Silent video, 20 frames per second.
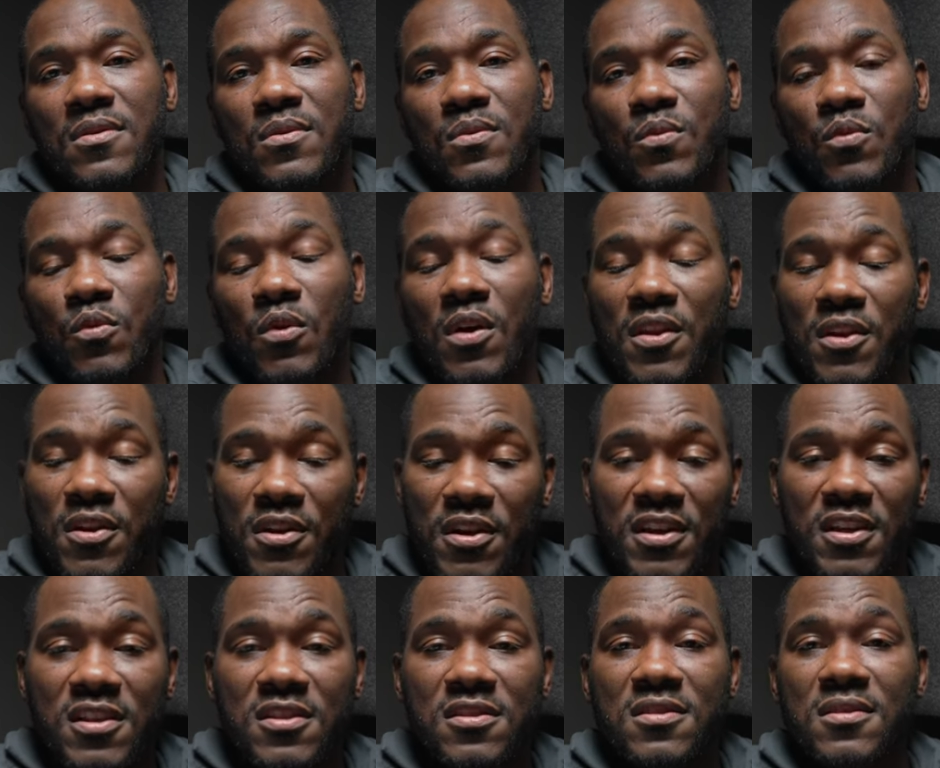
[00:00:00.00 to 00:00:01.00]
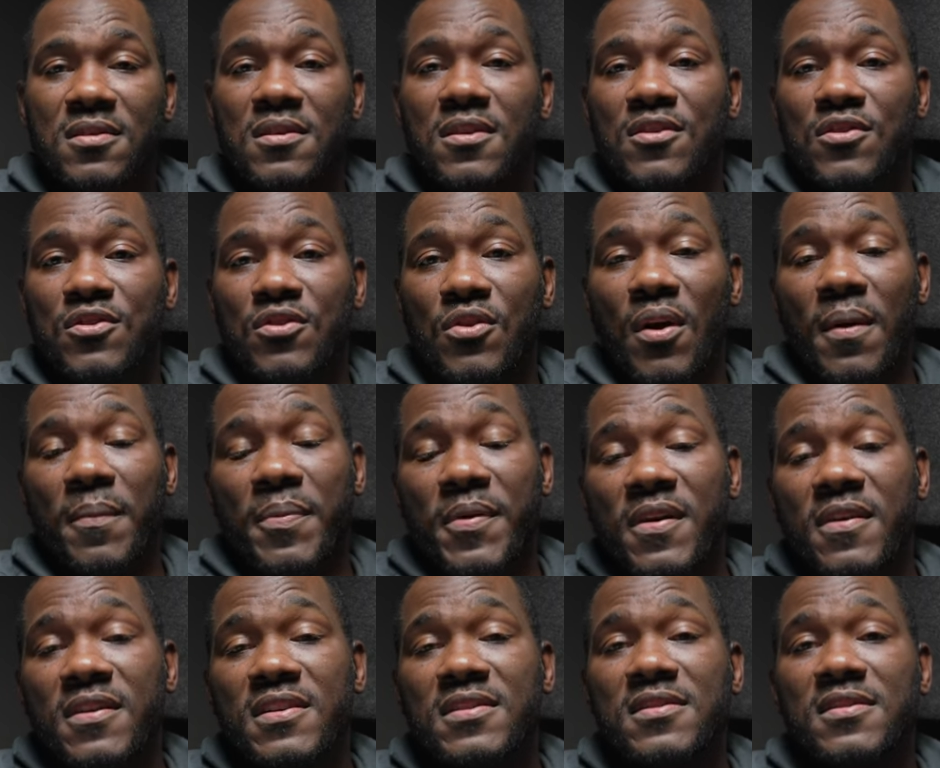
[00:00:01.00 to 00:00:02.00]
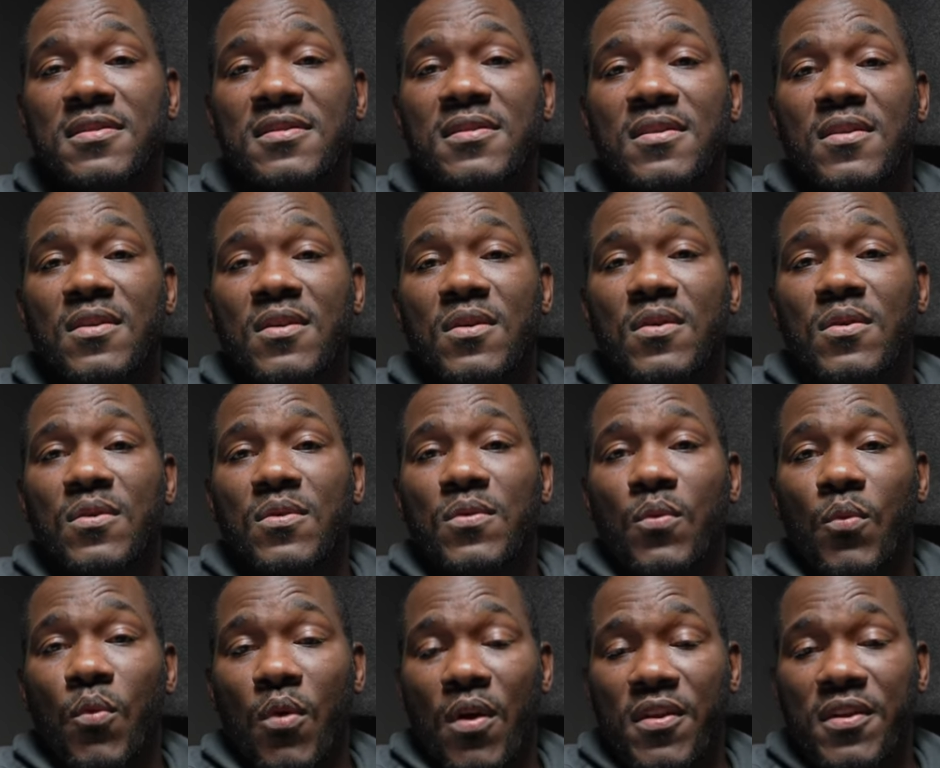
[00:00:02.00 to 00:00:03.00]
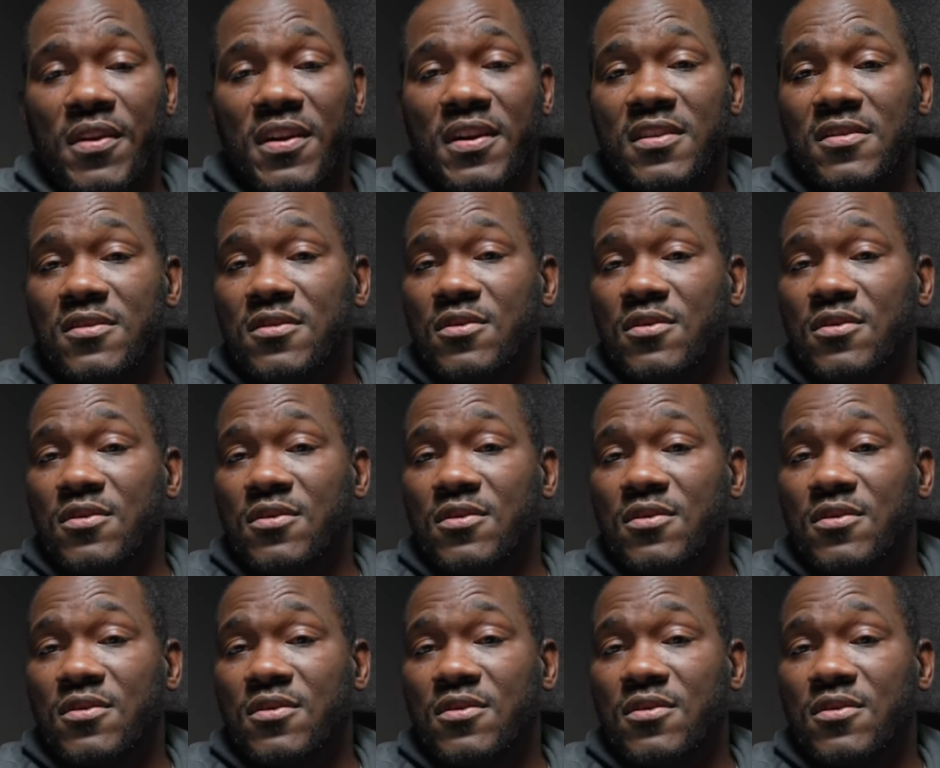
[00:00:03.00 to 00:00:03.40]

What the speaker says: Whether it's your appearance, whether it's